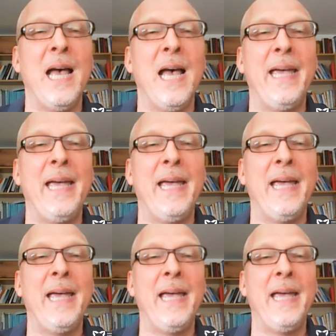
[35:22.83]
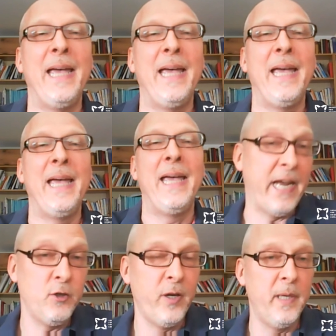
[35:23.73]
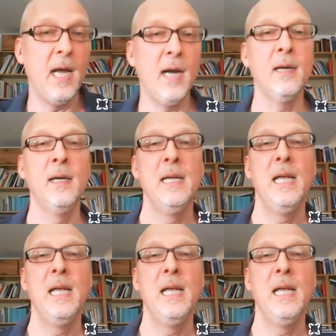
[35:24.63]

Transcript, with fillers: like a dissociation phenomena.